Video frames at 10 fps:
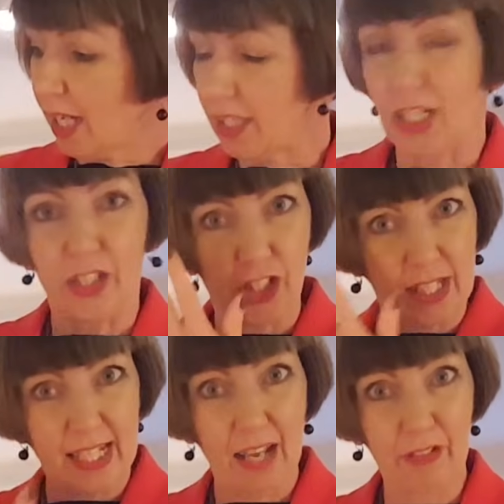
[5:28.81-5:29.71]
and
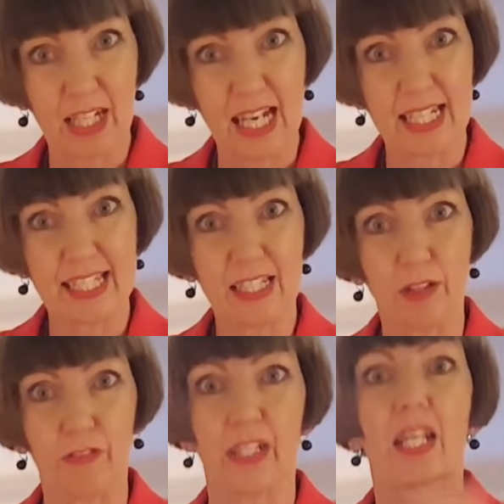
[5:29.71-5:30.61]
just have an idea
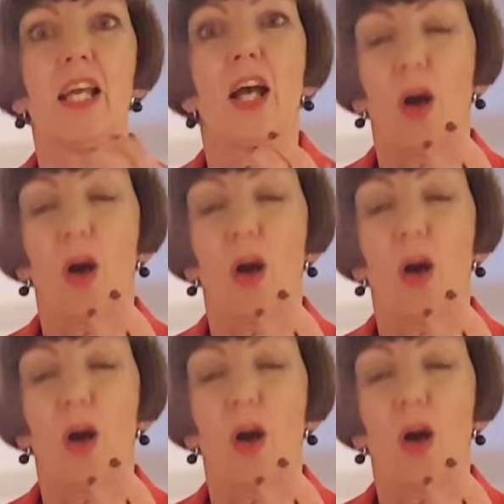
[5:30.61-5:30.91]
of it.